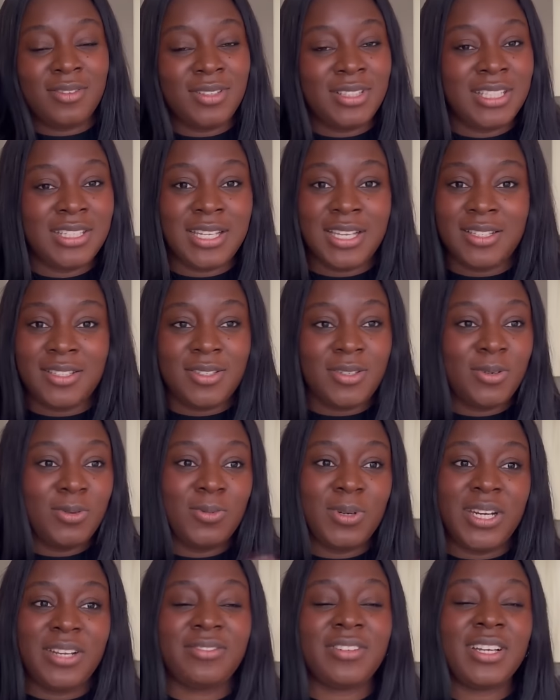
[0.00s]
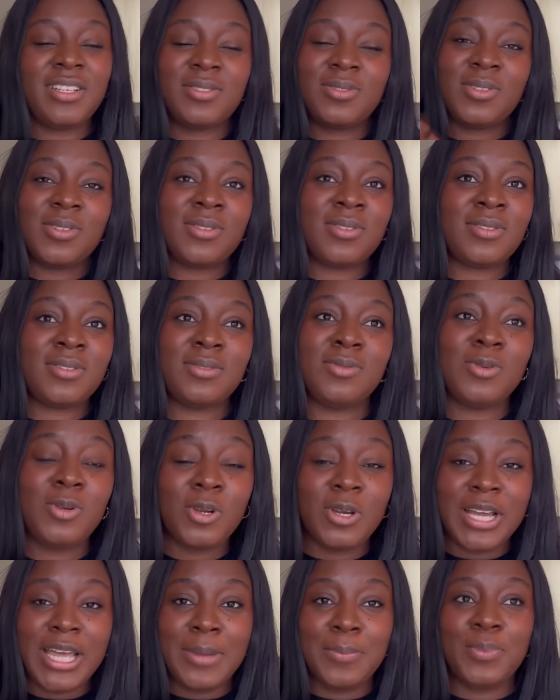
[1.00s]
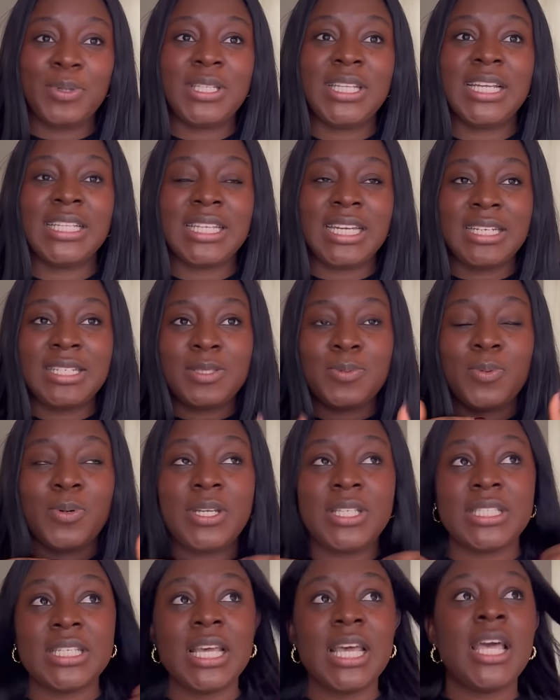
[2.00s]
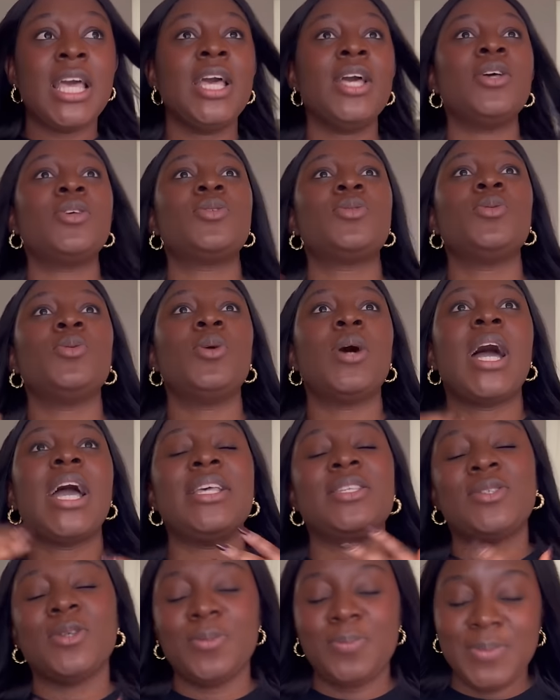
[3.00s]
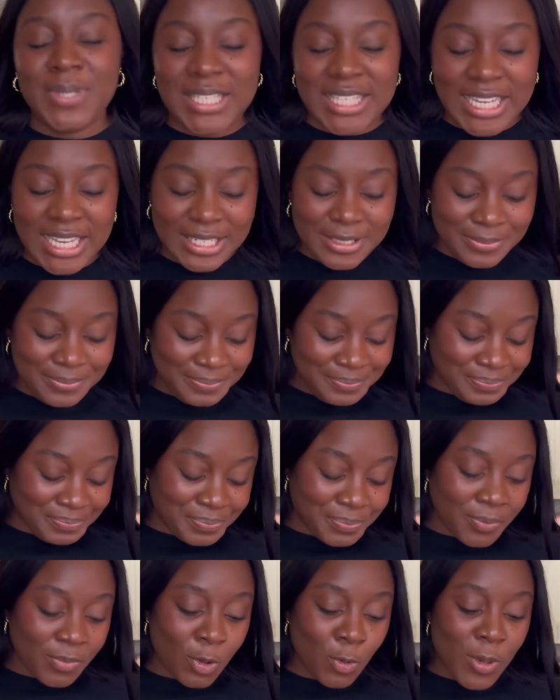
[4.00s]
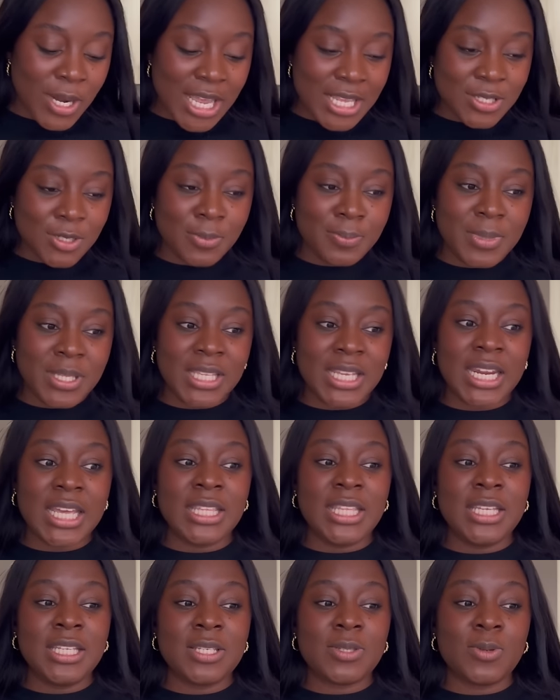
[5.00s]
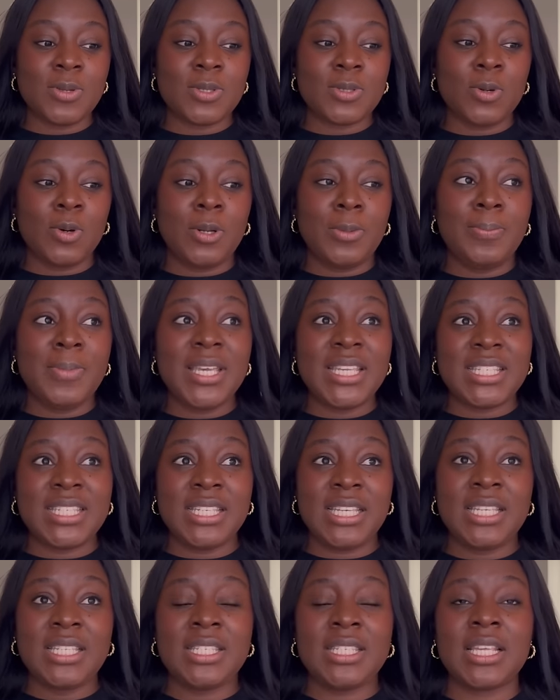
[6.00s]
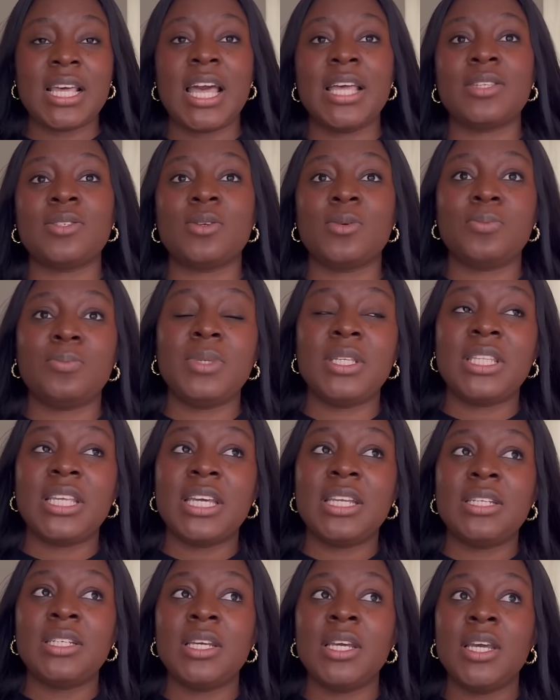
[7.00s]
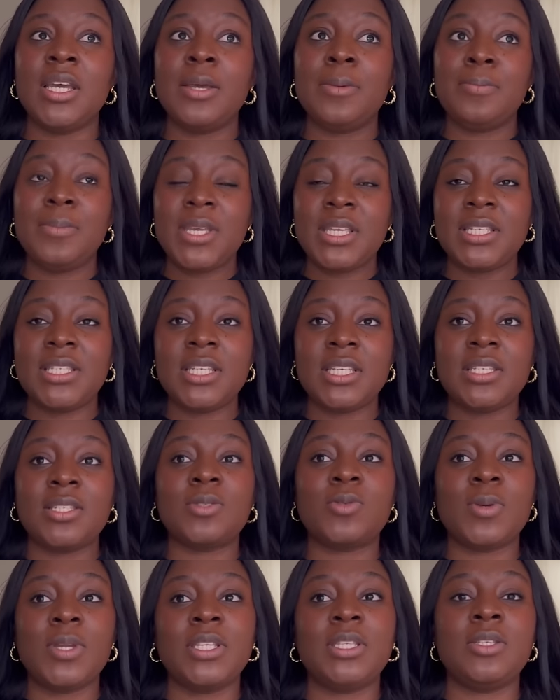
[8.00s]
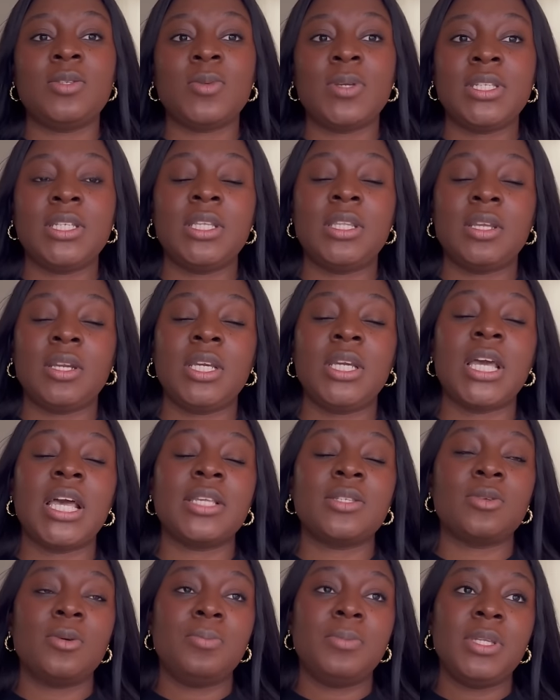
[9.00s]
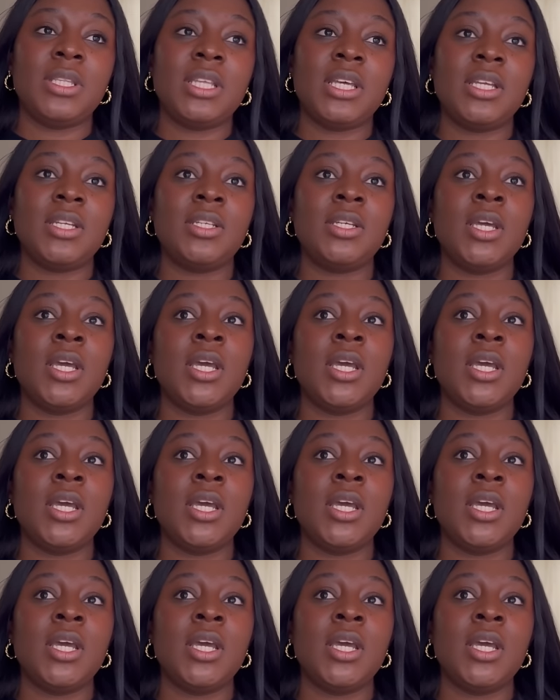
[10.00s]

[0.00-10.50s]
turned 30 or whatever. It was no longer important at this point. So I submitted when I submitted, I think this was on May 6th, I submitted May 6th, 2023, I submitted